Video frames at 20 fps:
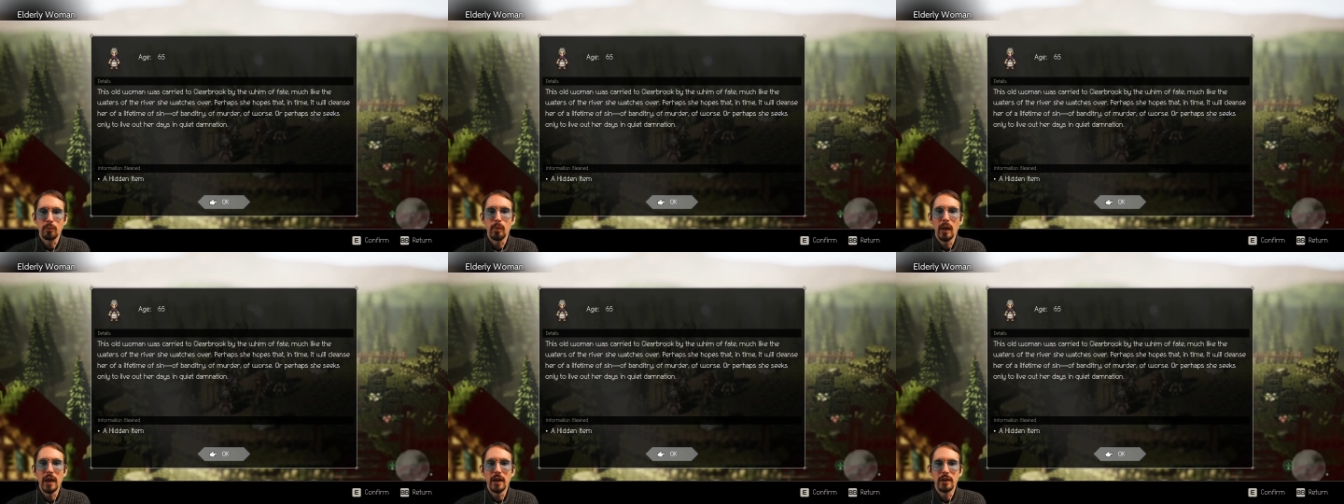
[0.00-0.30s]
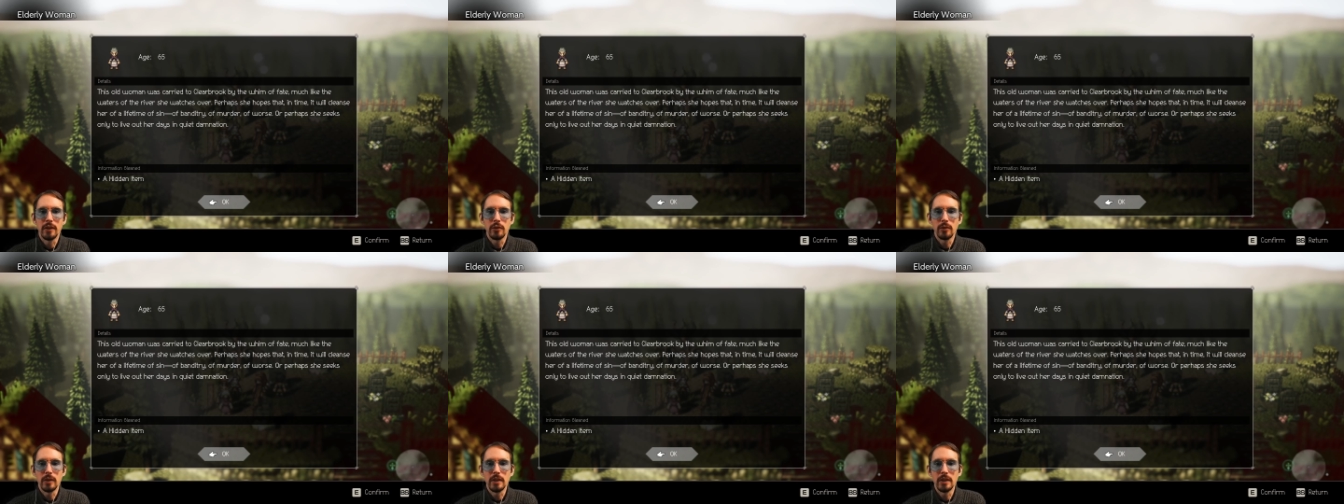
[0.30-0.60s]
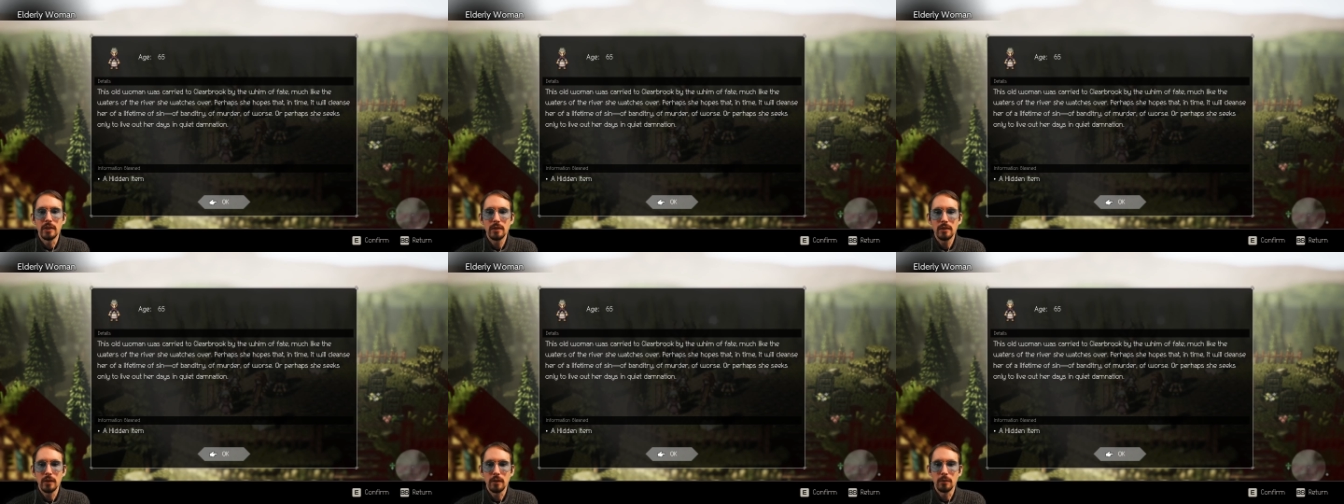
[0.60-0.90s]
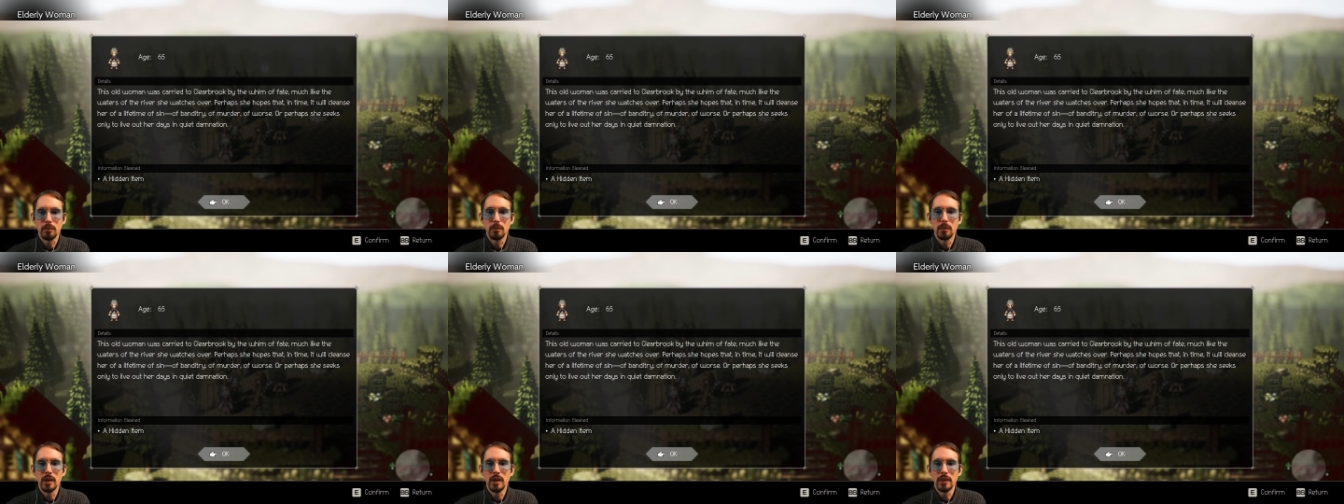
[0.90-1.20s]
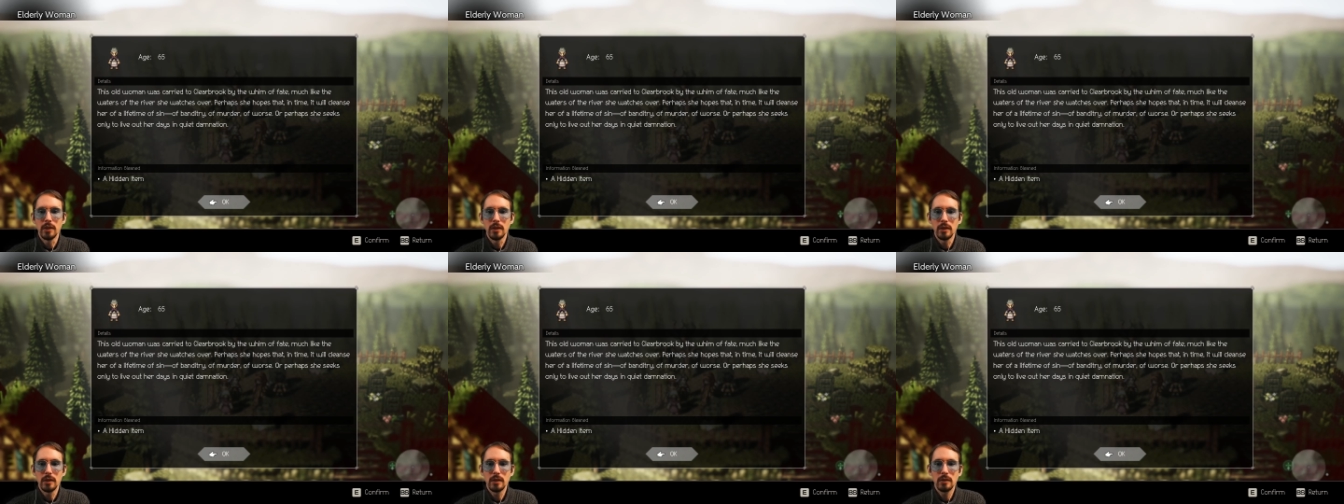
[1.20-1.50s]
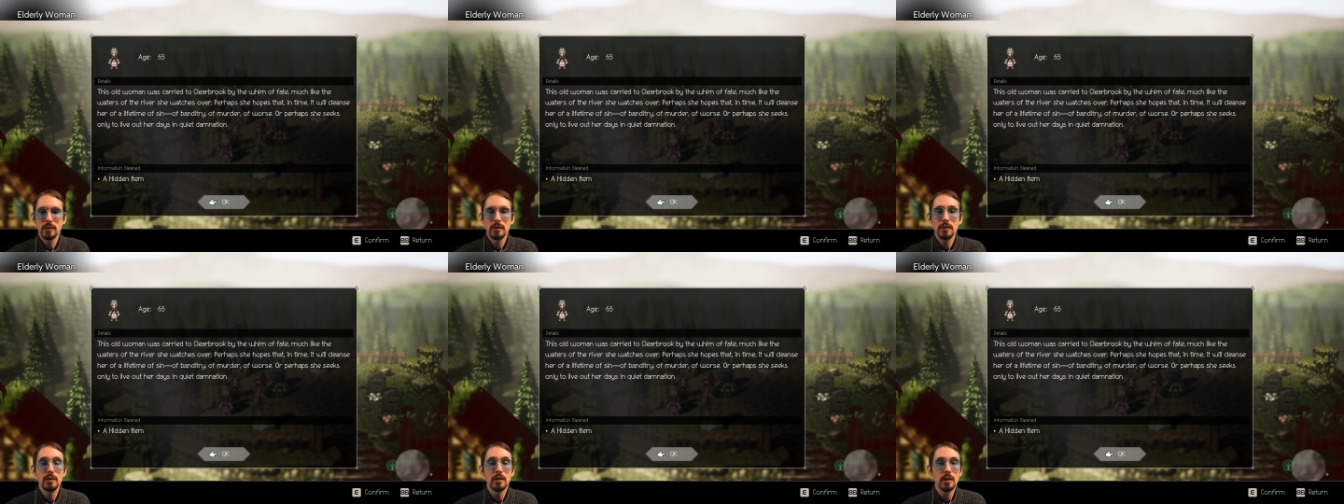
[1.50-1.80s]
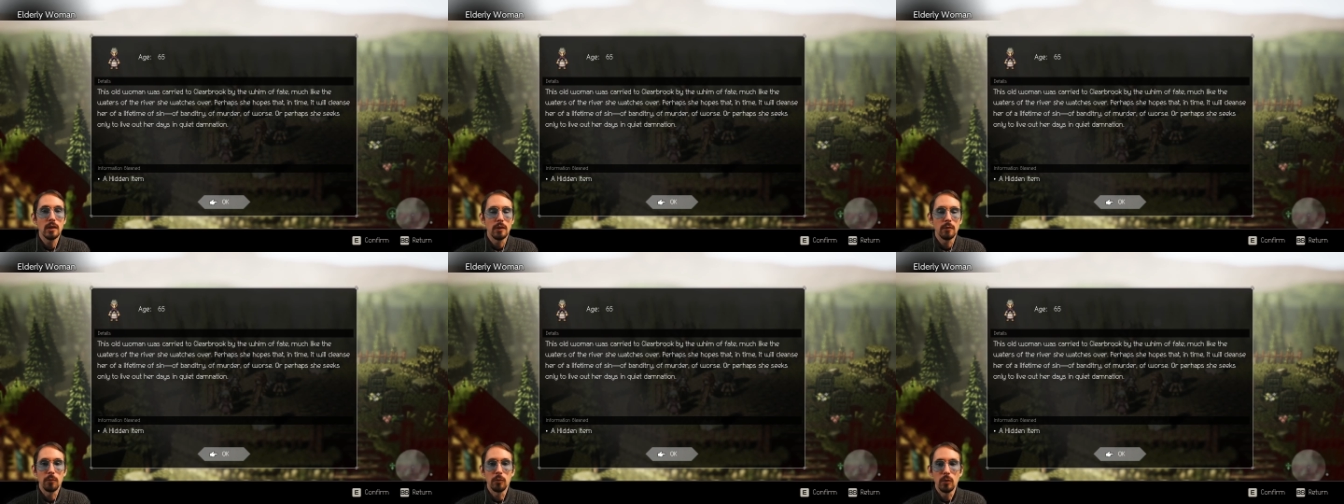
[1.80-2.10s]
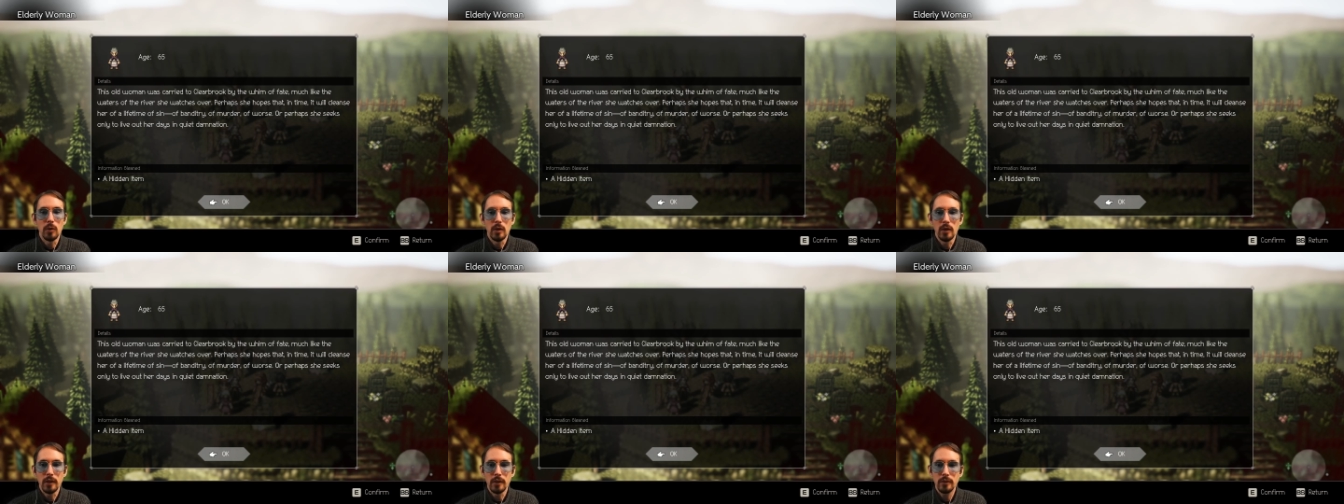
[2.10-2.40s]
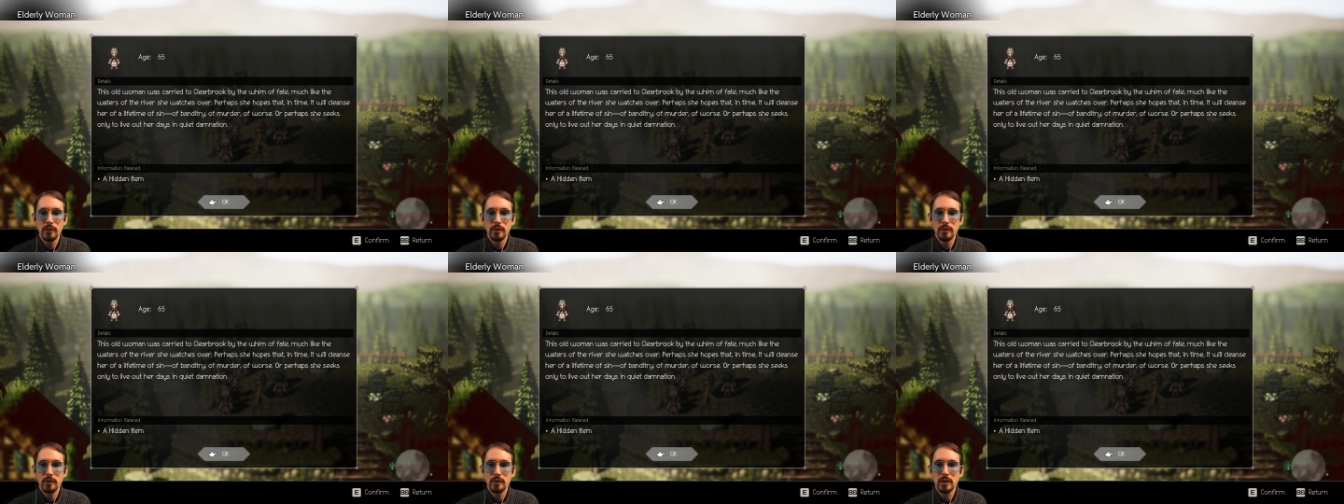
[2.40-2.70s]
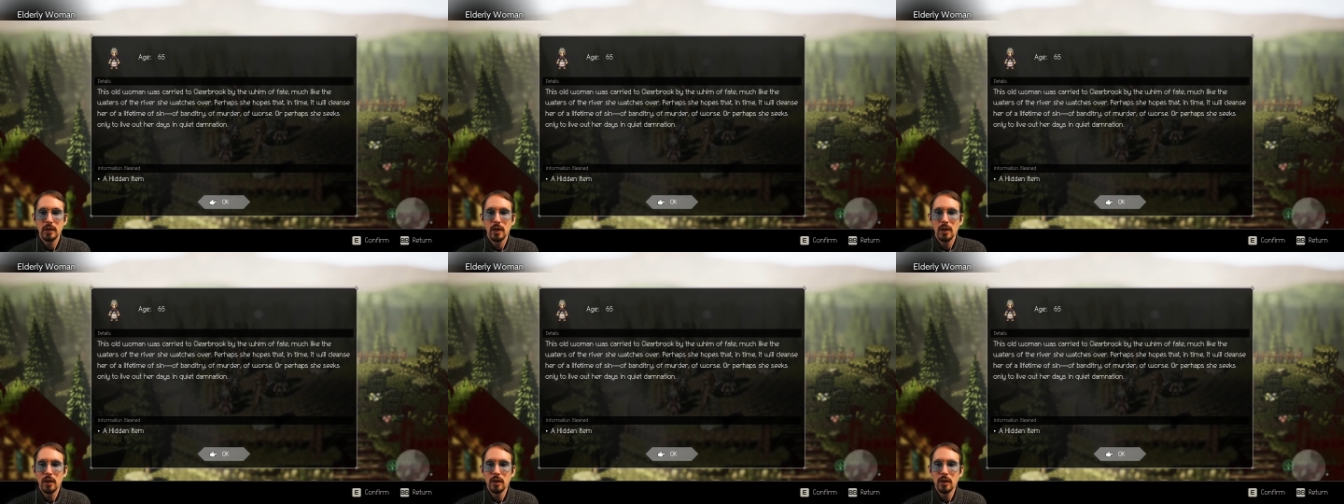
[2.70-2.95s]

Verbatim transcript: of banditry, of murder, of worse.